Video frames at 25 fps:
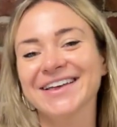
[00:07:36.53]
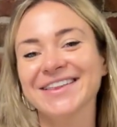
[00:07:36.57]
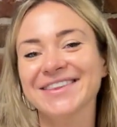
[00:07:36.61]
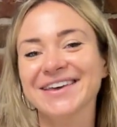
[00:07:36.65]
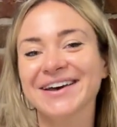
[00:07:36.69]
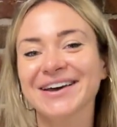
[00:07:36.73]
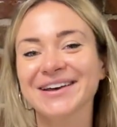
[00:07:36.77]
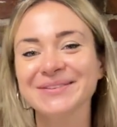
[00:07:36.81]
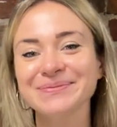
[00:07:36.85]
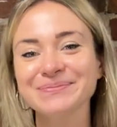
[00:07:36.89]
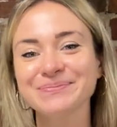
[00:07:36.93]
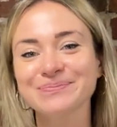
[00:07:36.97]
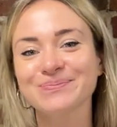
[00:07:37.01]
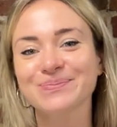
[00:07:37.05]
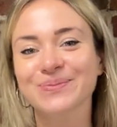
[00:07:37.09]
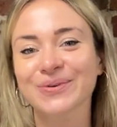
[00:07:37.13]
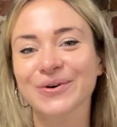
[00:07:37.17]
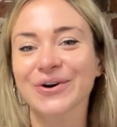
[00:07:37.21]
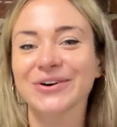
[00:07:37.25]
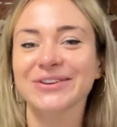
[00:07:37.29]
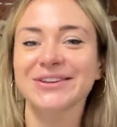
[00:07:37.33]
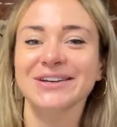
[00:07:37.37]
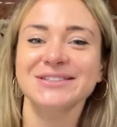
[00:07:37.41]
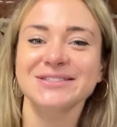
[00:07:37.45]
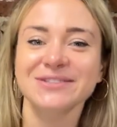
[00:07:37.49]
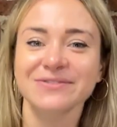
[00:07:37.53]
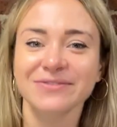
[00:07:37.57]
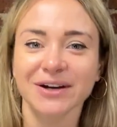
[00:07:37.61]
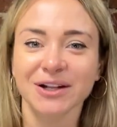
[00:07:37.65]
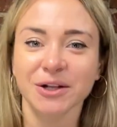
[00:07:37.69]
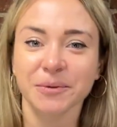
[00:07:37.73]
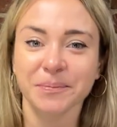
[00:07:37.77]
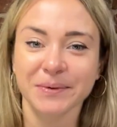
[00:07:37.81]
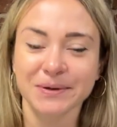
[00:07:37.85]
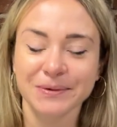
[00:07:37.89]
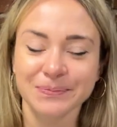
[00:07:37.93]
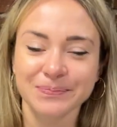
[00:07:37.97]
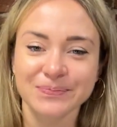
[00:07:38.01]
Then product
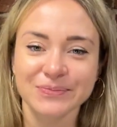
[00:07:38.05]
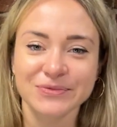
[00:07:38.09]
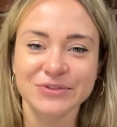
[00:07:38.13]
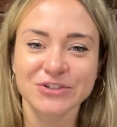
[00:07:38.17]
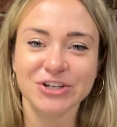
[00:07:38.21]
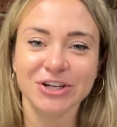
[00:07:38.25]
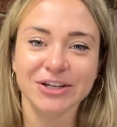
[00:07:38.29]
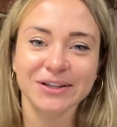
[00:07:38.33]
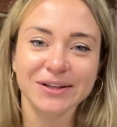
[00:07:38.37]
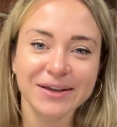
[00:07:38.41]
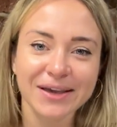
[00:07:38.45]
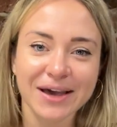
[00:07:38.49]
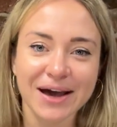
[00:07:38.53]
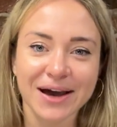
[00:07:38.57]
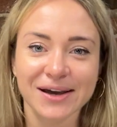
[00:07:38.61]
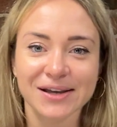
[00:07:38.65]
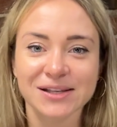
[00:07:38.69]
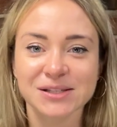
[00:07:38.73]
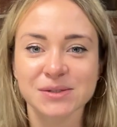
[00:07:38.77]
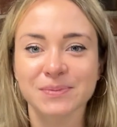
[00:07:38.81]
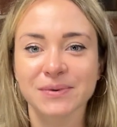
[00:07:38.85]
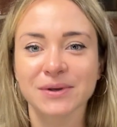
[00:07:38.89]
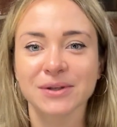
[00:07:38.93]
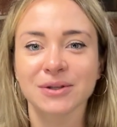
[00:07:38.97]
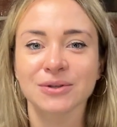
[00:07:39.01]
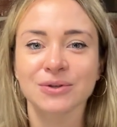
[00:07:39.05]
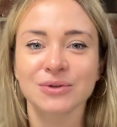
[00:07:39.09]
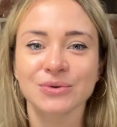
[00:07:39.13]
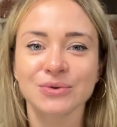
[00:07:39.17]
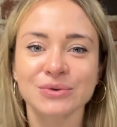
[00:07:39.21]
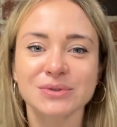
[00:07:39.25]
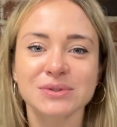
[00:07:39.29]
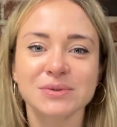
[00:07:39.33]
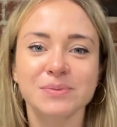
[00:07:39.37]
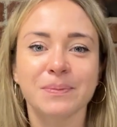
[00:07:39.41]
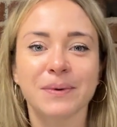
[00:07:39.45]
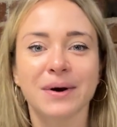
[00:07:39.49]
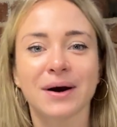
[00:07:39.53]
development. GenAI is being
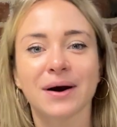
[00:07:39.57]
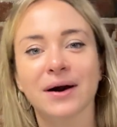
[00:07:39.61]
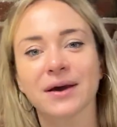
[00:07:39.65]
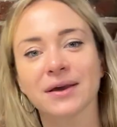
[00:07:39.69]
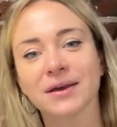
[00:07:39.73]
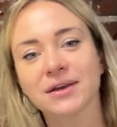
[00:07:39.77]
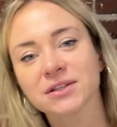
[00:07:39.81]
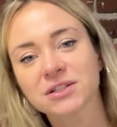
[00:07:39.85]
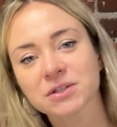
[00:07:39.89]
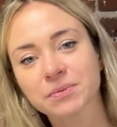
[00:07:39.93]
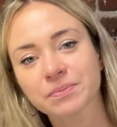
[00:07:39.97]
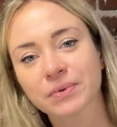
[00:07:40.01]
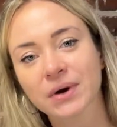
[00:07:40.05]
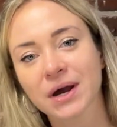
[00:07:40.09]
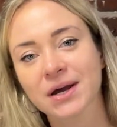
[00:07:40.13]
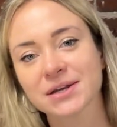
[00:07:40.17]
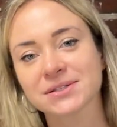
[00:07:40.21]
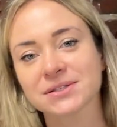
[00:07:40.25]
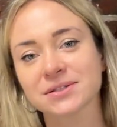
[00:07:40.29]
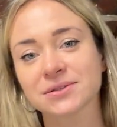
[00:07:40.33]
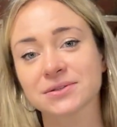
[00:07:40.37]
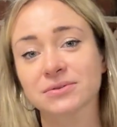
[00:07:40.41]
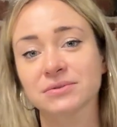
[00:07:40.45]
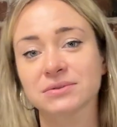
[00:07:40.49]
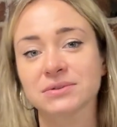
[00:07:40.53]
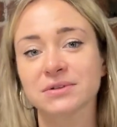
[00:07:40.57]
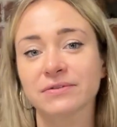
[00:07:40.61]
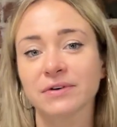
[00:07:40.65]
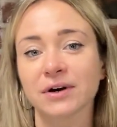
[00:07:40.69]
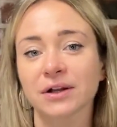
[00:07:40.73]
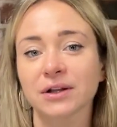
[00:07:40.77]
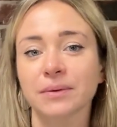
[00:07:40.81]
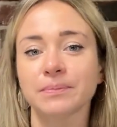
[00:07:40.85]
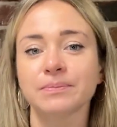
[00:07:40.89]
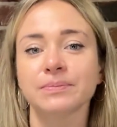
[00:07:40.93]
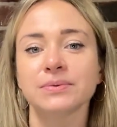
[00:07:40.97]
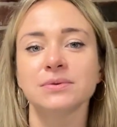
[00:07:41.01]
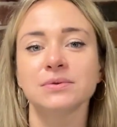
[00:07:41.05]
used by enterprises to
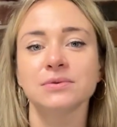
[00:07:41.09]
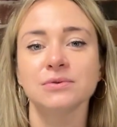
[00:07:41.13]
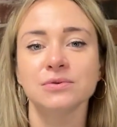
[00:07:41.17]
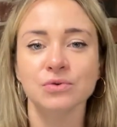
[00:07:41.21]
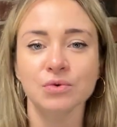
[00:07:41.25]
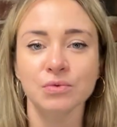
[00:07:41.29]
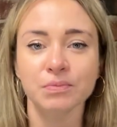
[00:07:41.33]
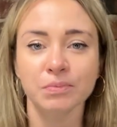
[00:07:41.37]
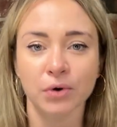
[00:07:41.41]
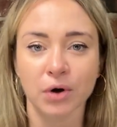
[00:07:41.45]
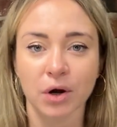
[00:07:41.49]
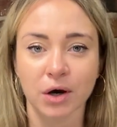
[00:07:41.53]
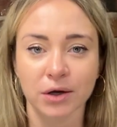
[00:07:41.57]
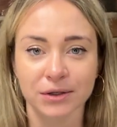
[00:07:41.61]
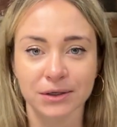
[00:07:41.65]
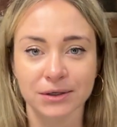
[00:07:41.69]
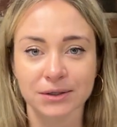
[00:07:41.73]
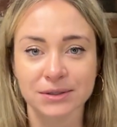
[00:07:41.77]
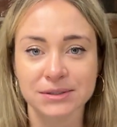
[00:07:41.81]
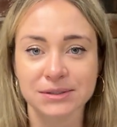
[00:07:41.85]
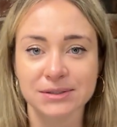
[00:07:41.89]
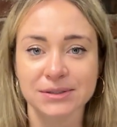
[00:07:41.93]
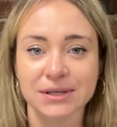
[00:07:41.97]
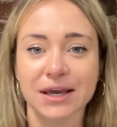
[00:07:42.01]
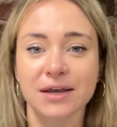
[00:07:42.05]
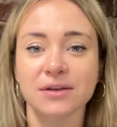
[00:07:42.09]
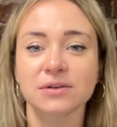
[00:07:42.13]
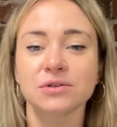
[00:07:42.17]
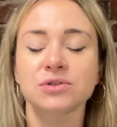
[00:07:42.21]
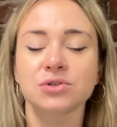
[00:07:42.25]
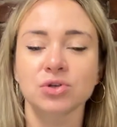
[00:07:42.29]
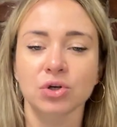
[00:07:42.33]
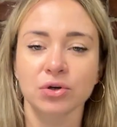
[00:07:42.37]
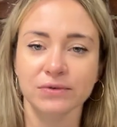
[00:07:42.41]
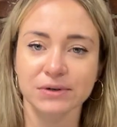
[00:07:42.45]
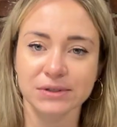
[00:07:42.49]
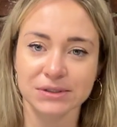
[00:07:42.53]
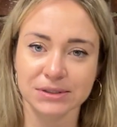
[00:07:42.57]
develop new products and
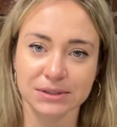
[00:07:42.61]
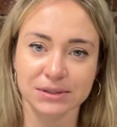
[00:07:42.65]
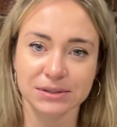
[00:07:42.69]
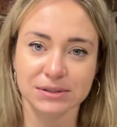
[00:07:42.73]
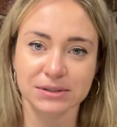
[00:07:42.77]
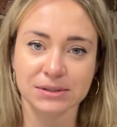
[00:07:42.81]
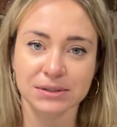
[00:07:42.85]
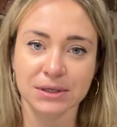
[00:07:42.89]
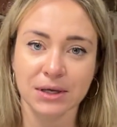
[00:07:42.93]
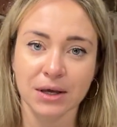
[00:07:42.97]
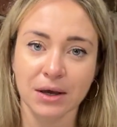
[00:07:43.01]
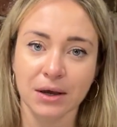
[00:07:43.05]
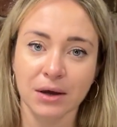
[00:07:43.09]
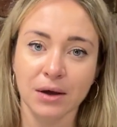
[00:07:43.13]
services.